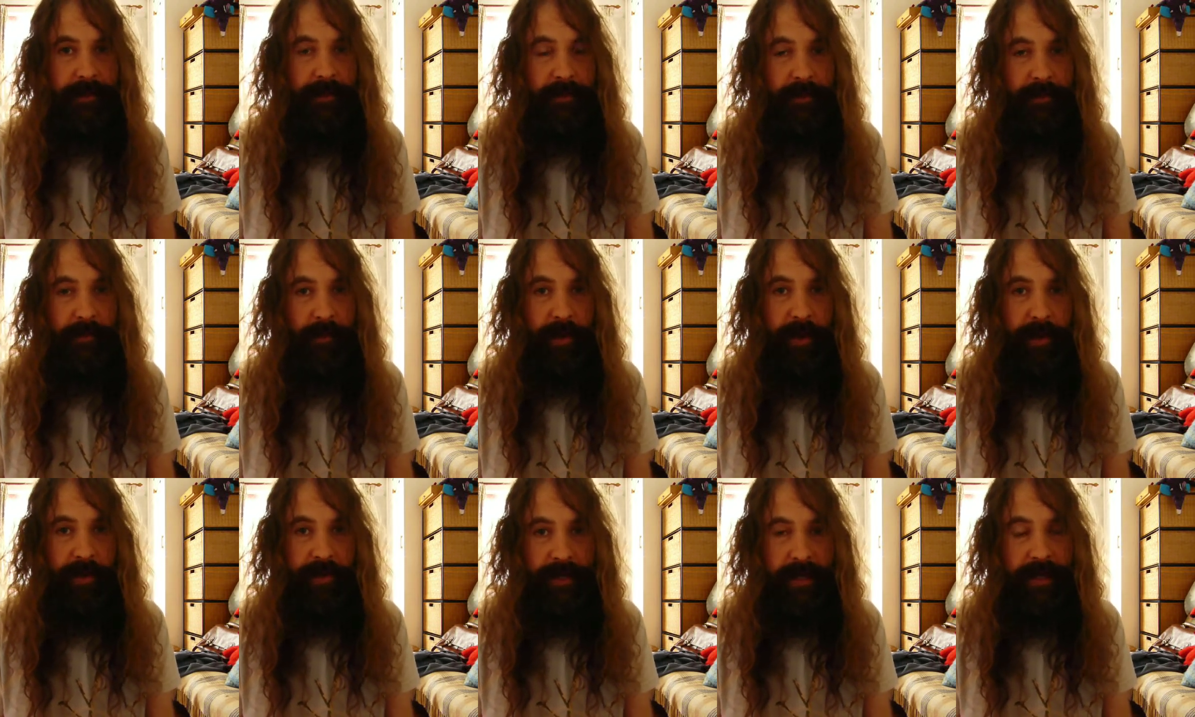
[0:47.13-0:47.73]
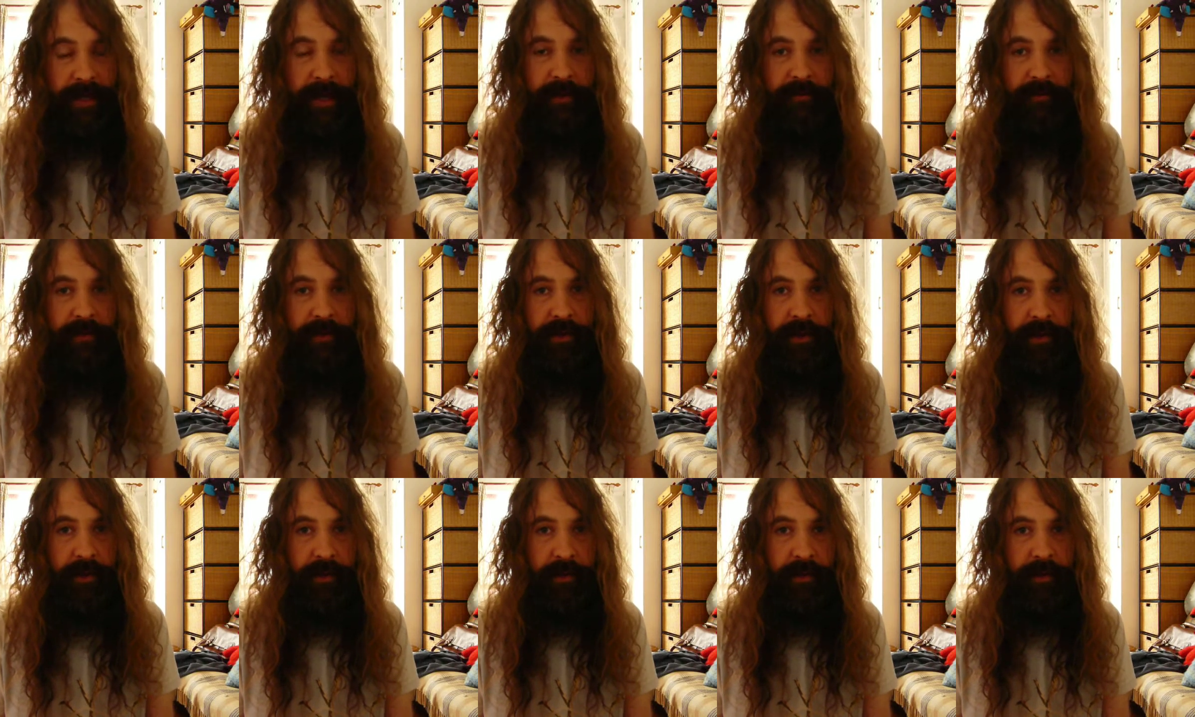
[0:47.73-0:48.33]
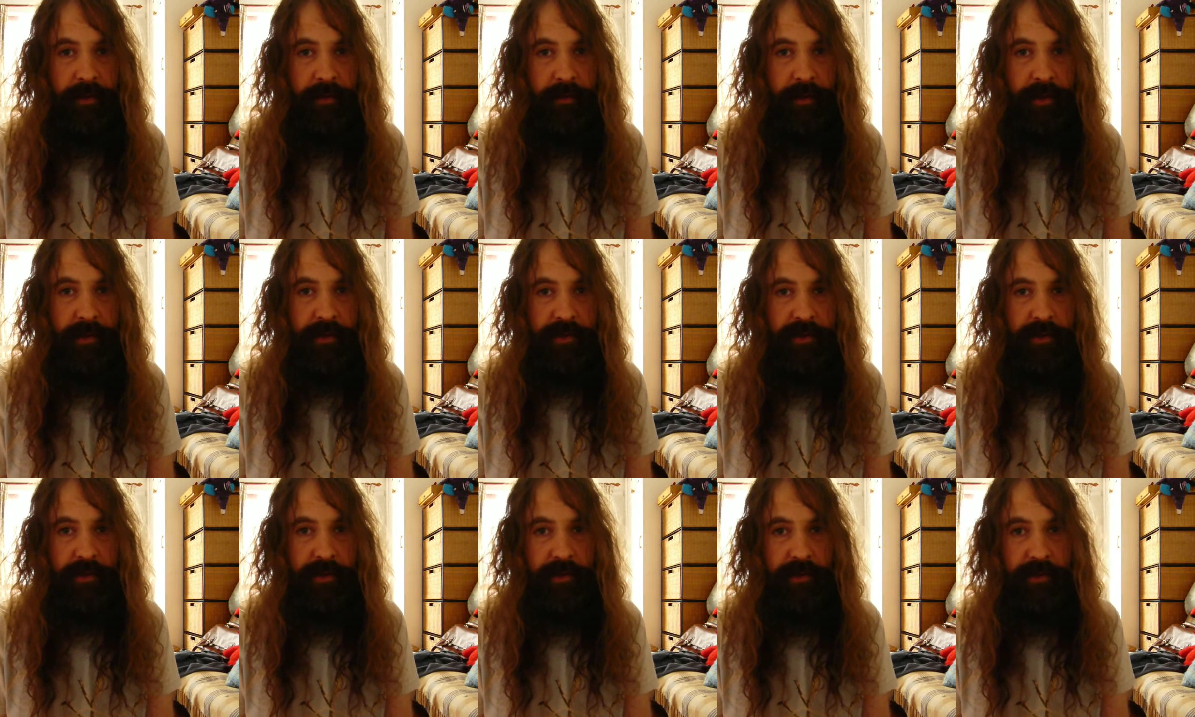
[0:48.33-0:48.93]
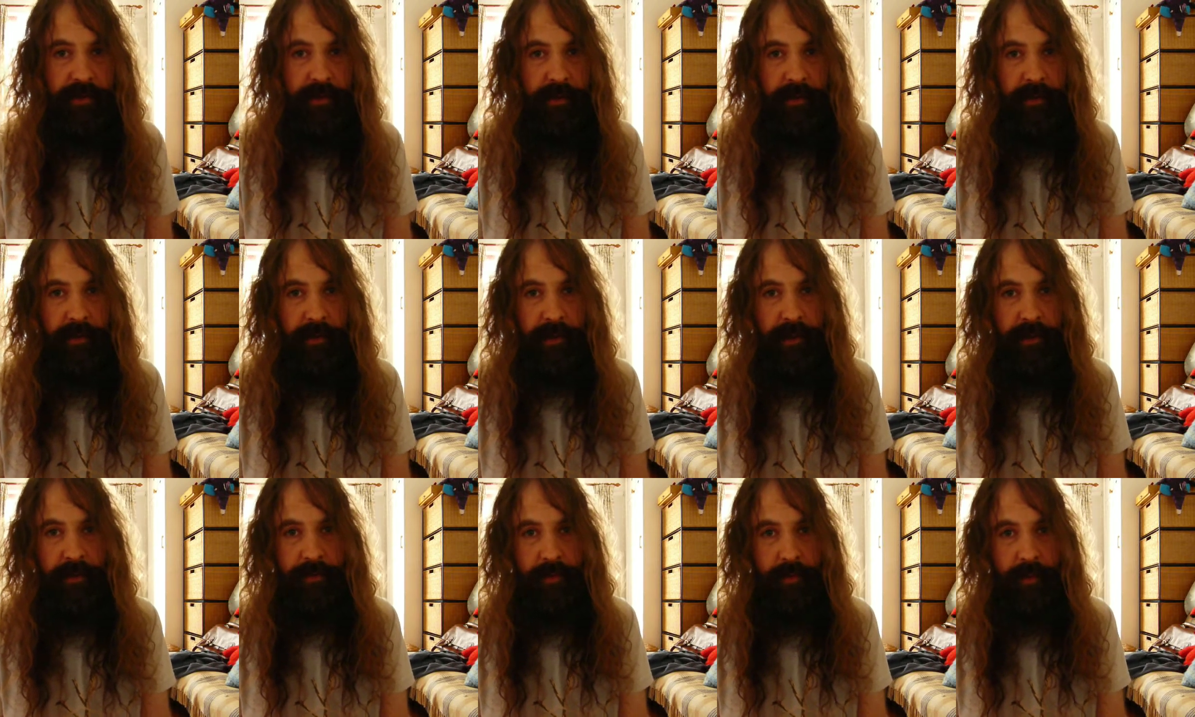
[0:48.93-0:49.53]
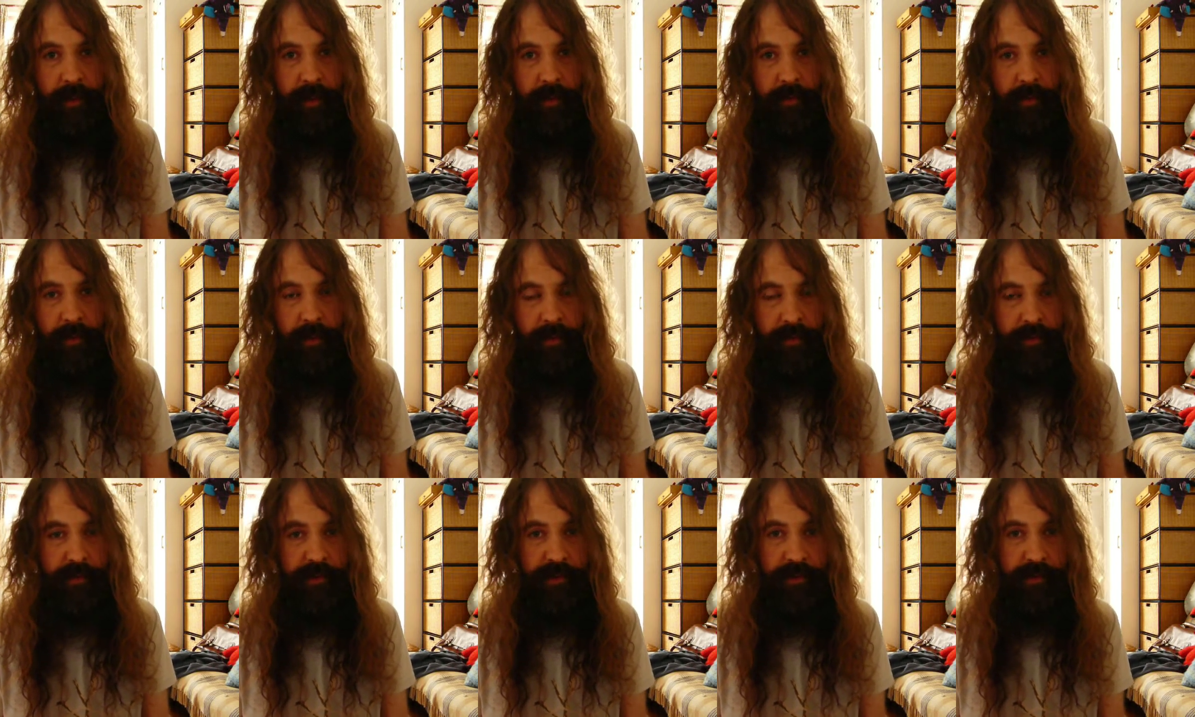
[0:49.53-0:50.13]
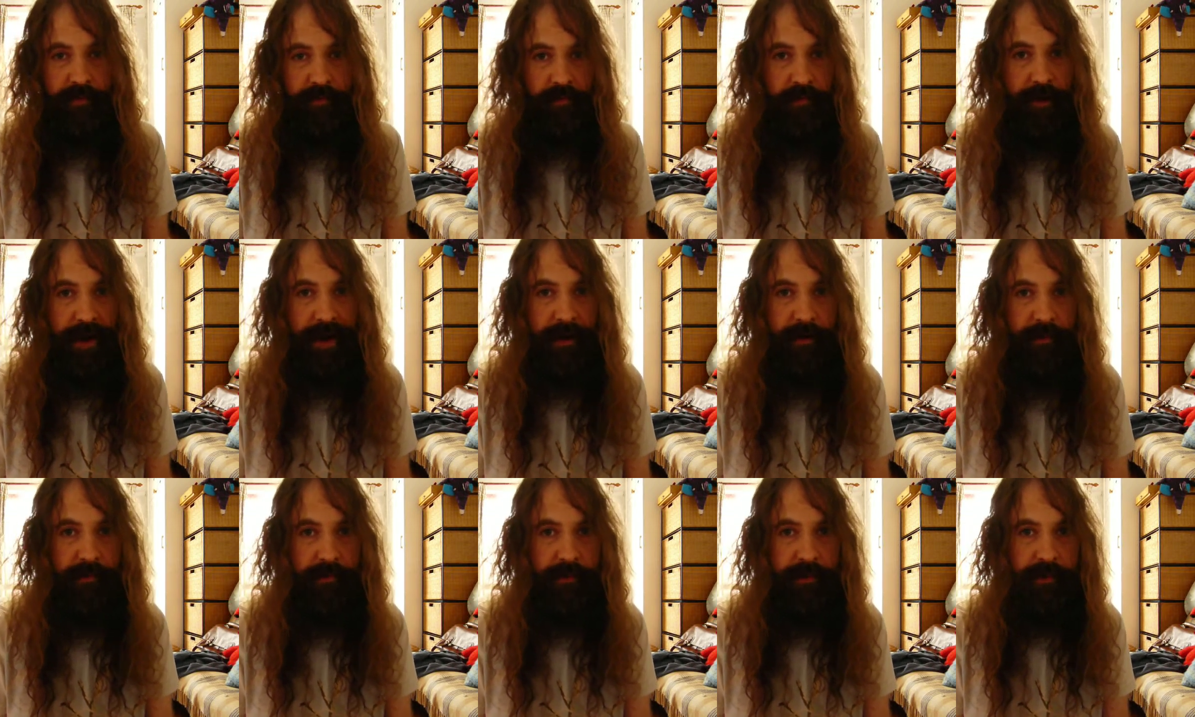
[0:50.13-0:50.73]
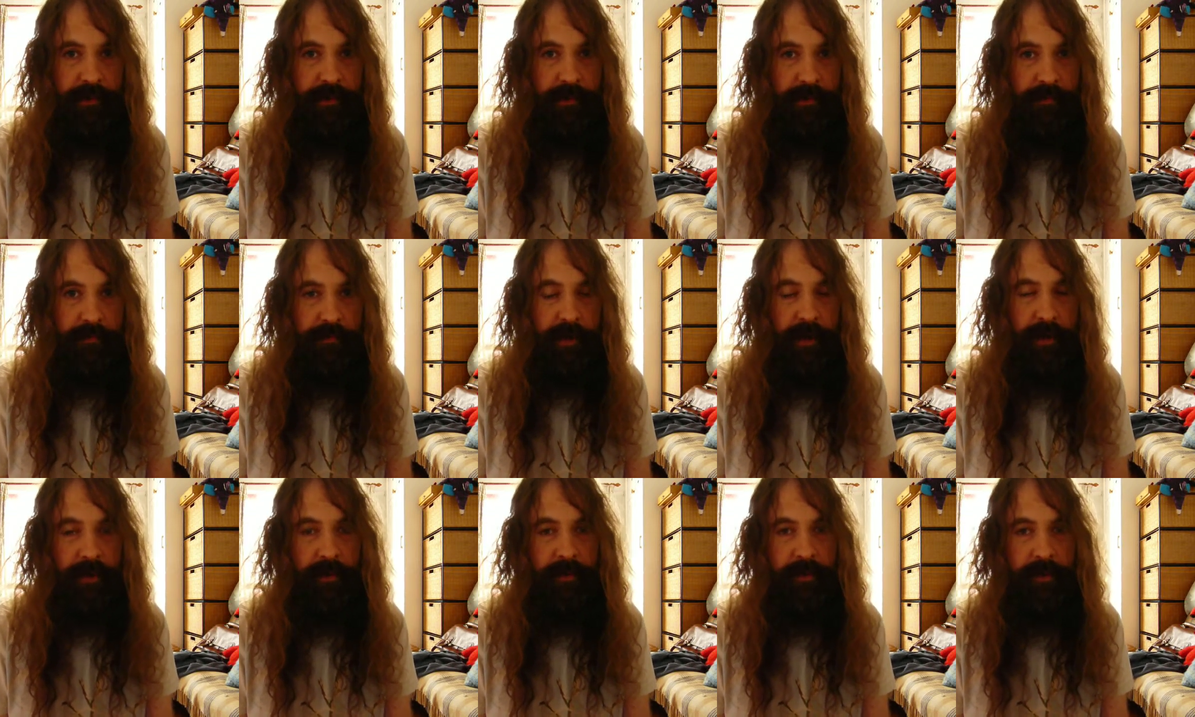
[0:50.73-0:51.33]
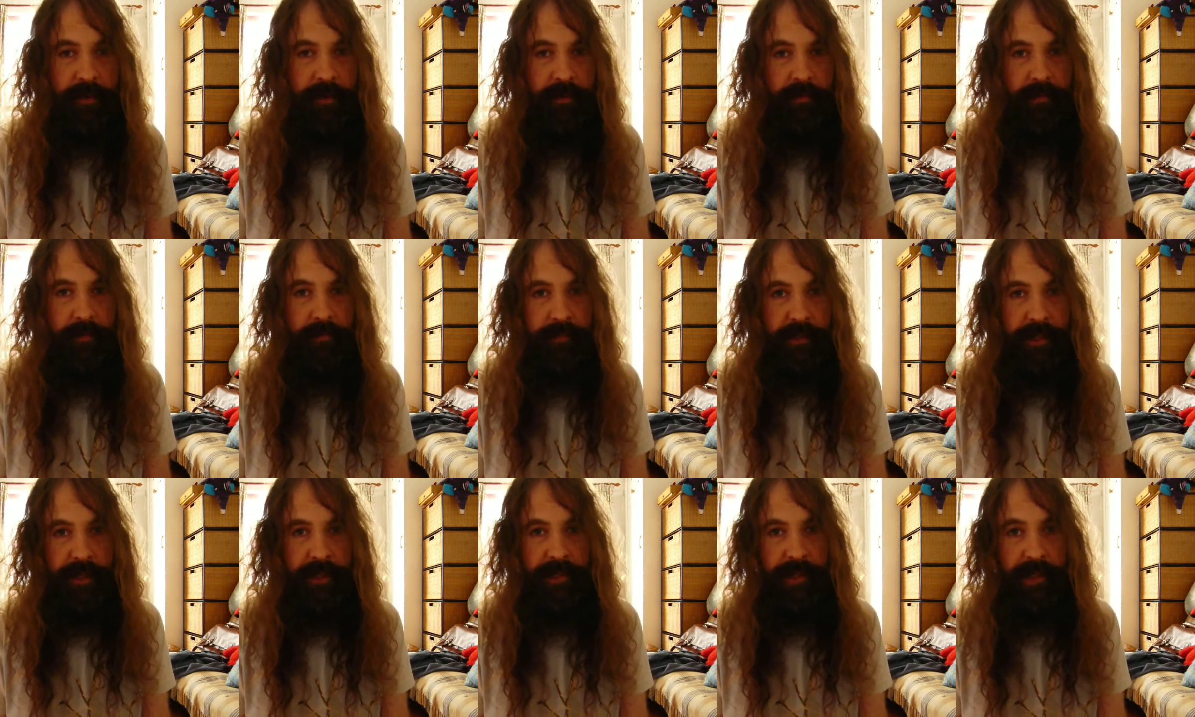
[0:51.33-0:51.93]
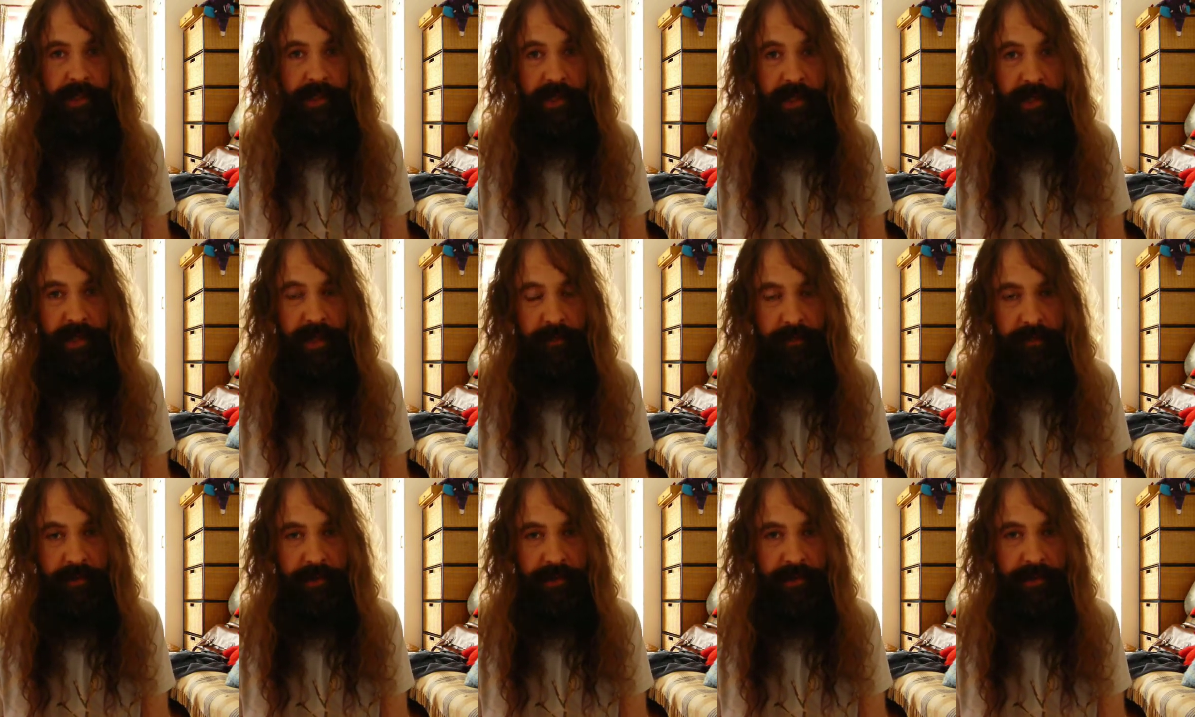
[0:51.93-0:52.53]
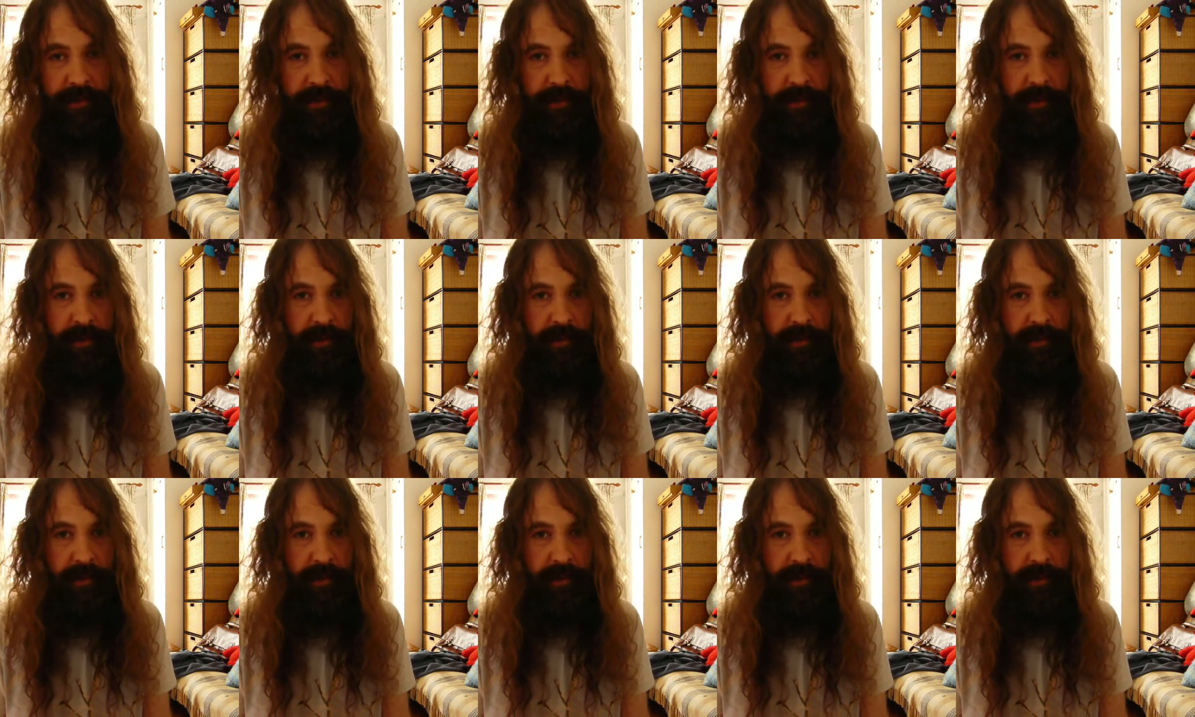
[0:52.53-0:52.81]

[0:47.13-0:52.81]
way I delivered questions last week with just rounds rather than BTG numbers.